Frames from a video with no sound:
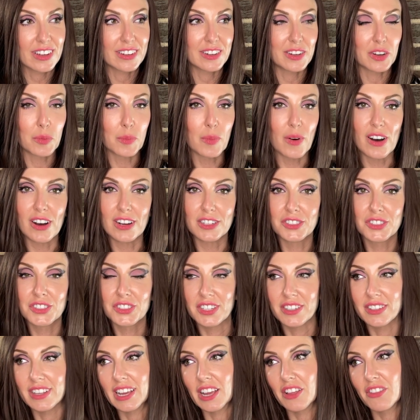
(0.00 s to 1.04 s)
an homage
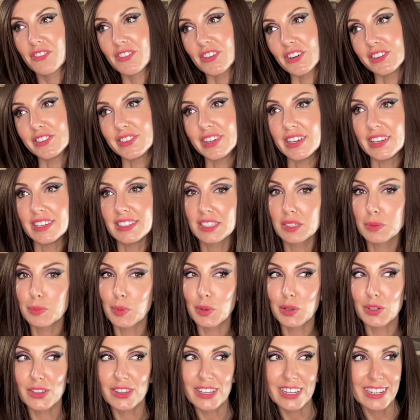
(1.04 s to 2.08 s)
to like 30s
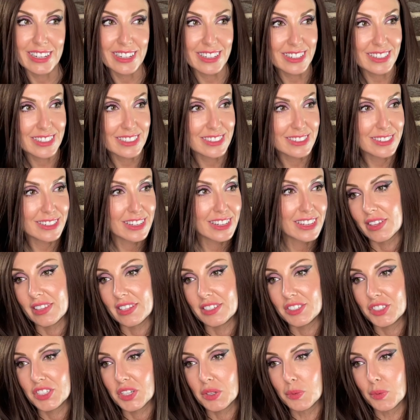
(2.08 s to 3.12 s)
Berlin. And
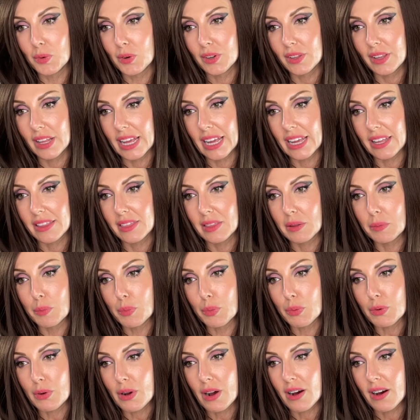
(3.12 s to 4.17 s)
then she wore like the
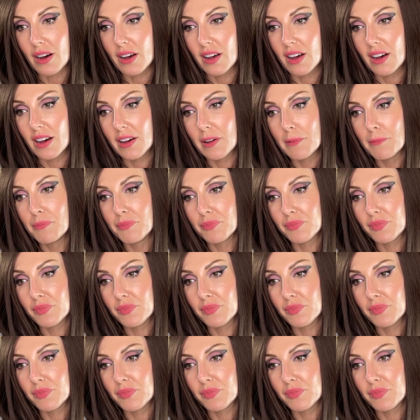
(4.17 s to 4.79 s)
bra